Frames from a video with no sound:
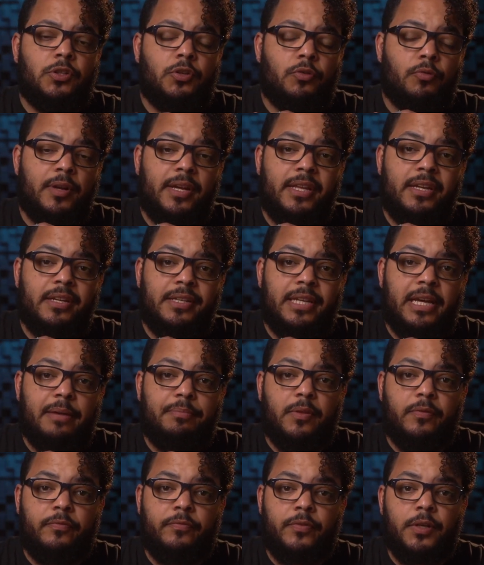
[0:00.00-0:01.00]
create a
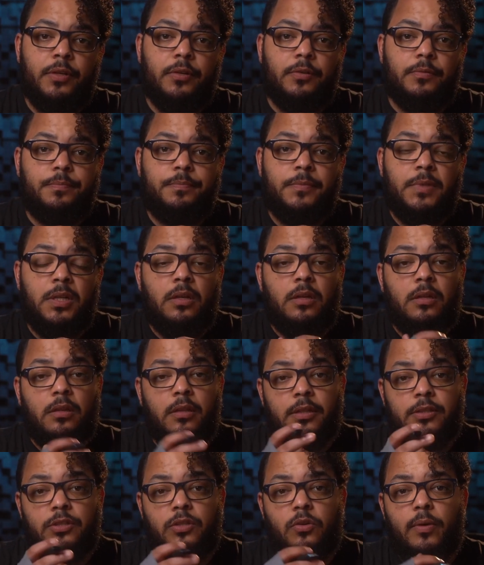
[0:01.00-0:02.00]
depth of field?
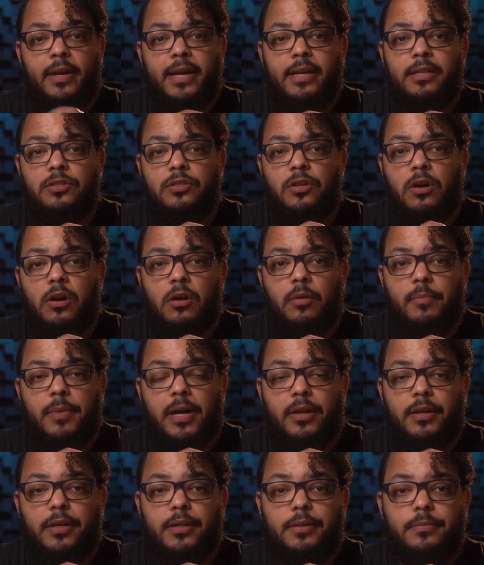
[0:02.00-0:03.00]
Let's go ahead and talk about